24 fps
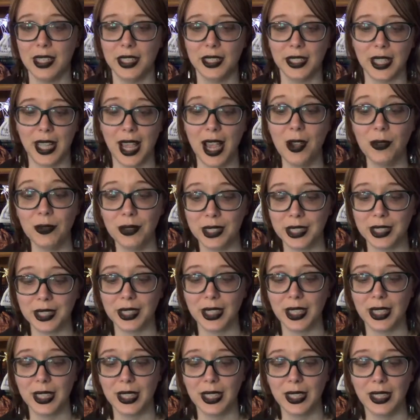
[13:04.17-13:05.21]
this
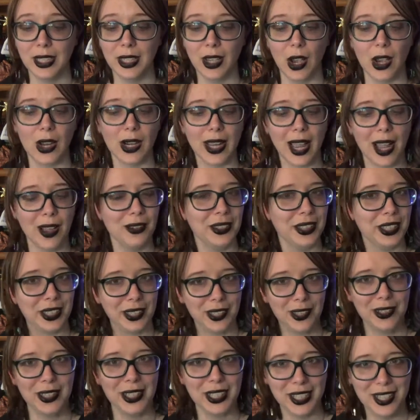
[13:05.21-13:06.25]
counts. Our count's
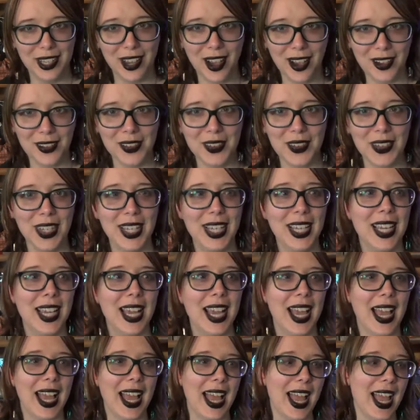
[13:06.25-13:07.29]
close enough,
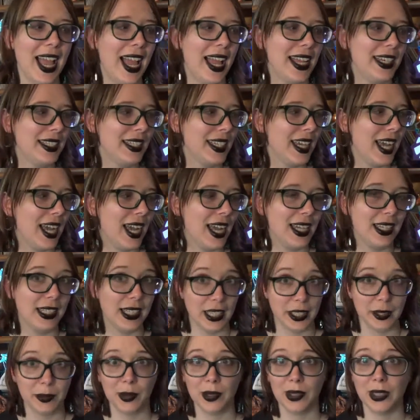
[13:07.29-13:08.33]
and I
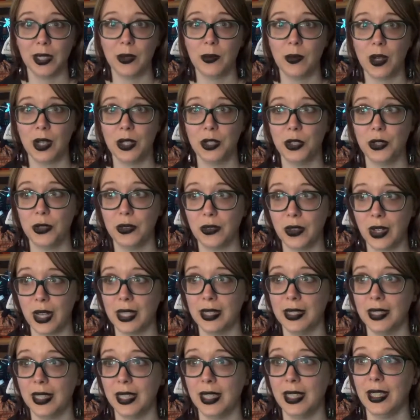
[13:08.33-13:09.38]
desperately want to
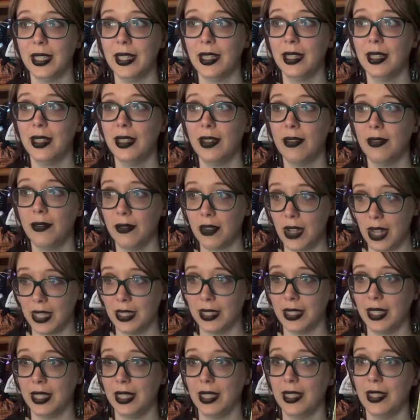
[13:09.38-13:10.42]
finally
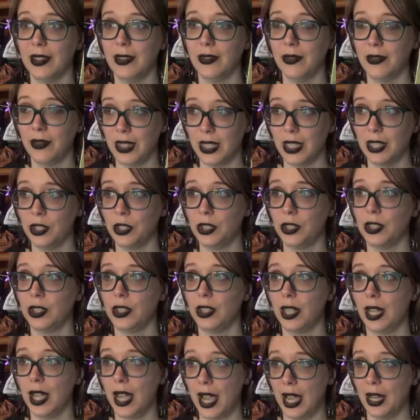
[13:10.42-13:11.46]
finish
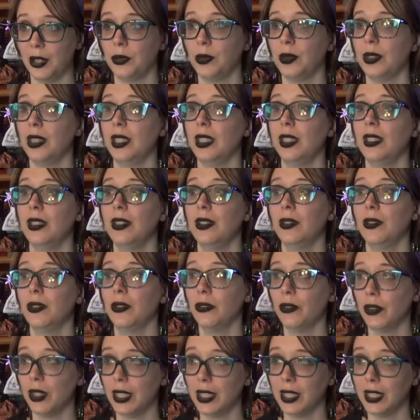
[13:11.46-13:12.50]
actually
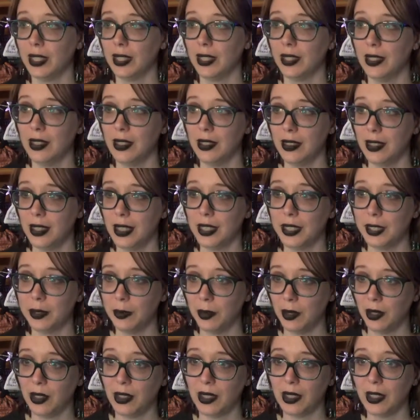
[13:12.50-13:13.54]
reading this
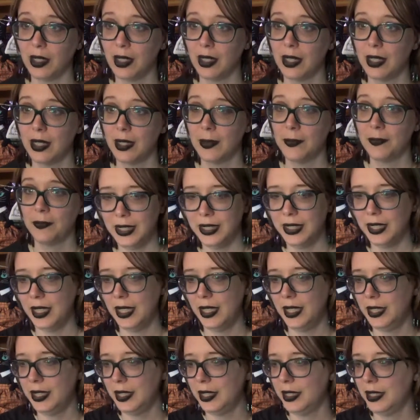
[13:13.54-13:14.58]
book.
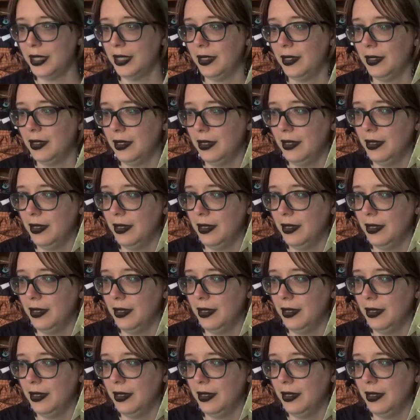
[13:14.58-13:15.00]
It's